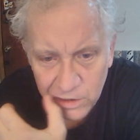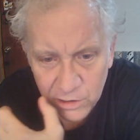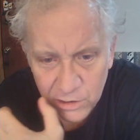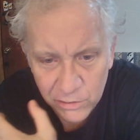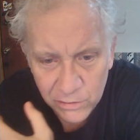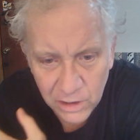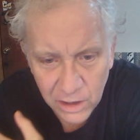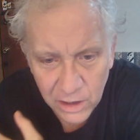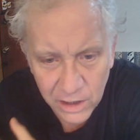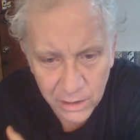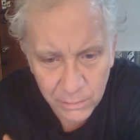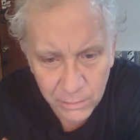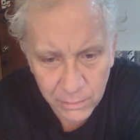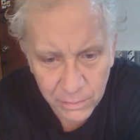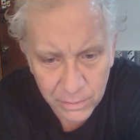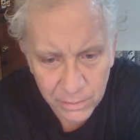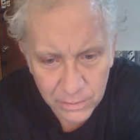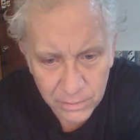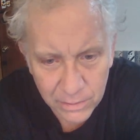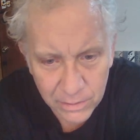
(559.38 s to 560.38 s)
TU
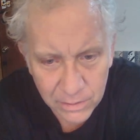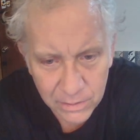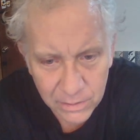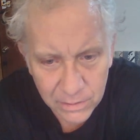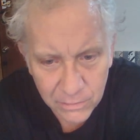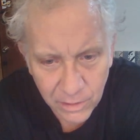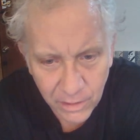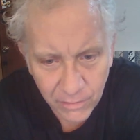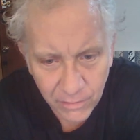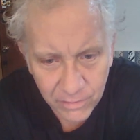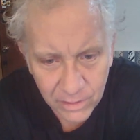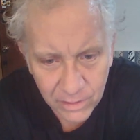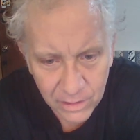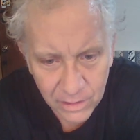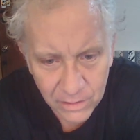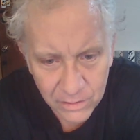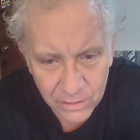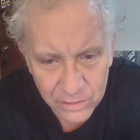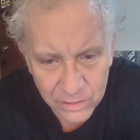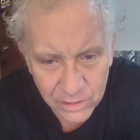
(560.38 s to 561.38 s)
lip
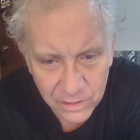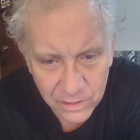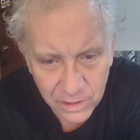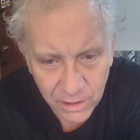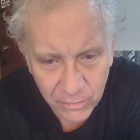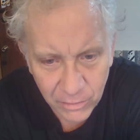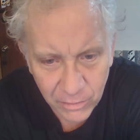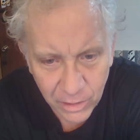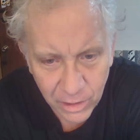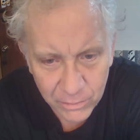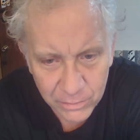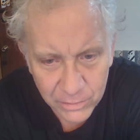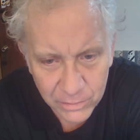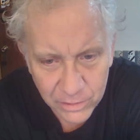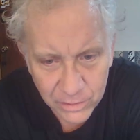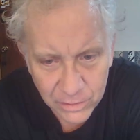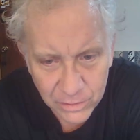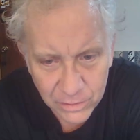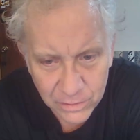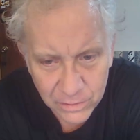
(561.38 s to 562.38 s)
revolution they were
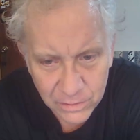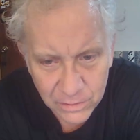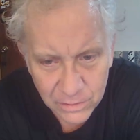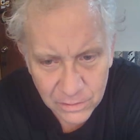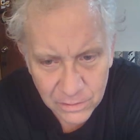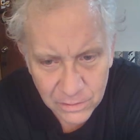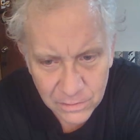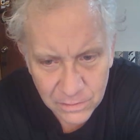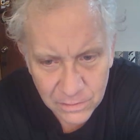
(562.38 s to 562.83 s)
up to.